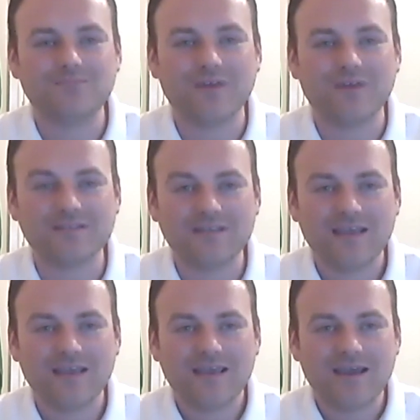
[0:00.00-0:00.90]
Brilliant.
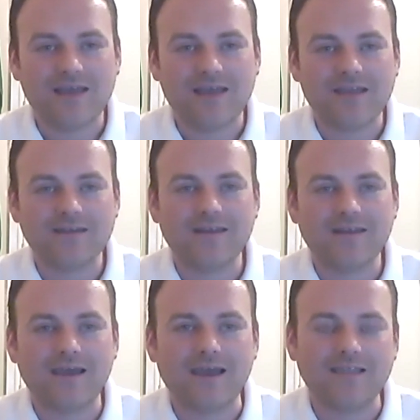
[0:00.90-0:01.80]
And
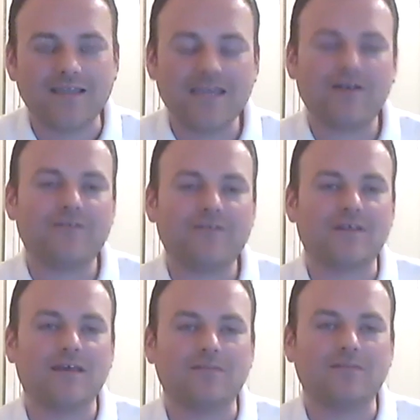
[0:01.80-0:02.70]
then a year
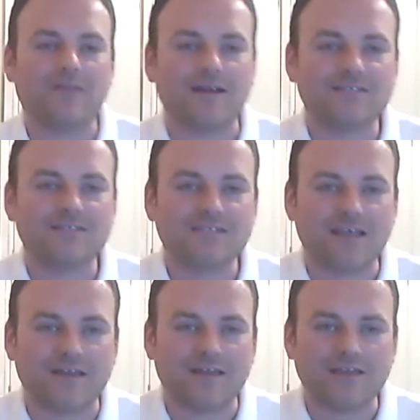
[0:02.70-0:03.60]
after that
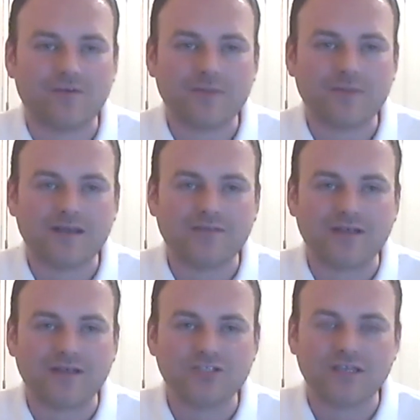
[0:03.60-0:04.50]
that European
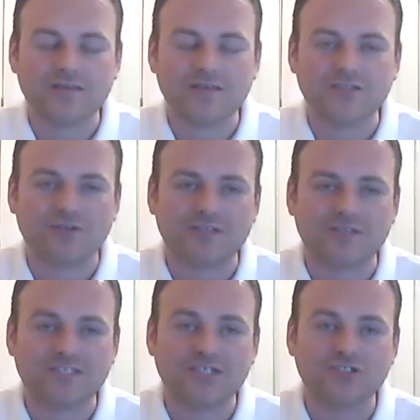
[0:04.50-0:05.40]
adventure, you took the
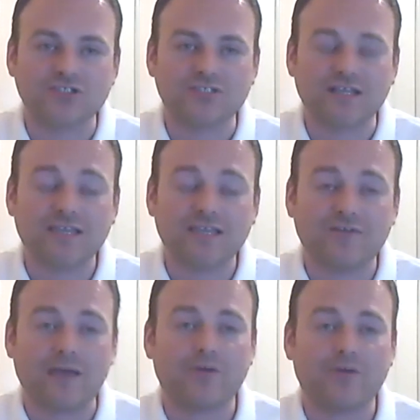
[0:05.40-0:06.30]
decision to
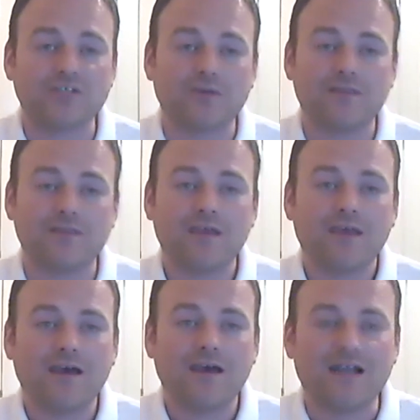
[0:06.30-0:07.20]
leave Aberystwyth,
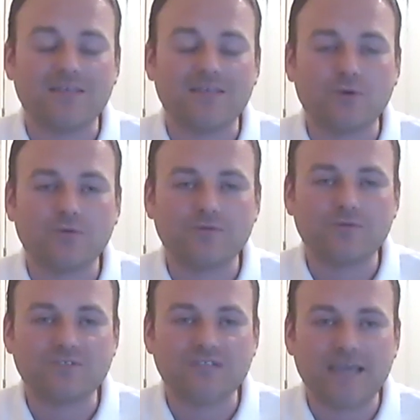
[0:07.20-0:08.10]
and you
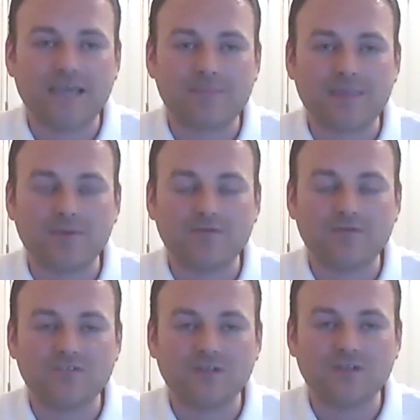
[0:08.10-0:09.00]
moved
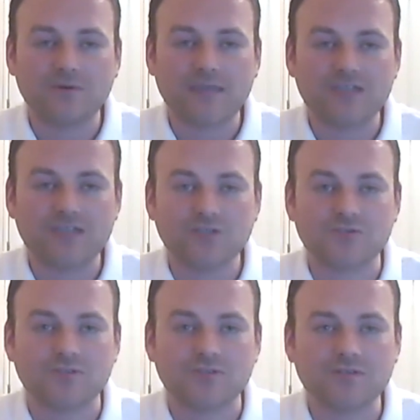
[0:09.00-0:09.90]
to Caersws.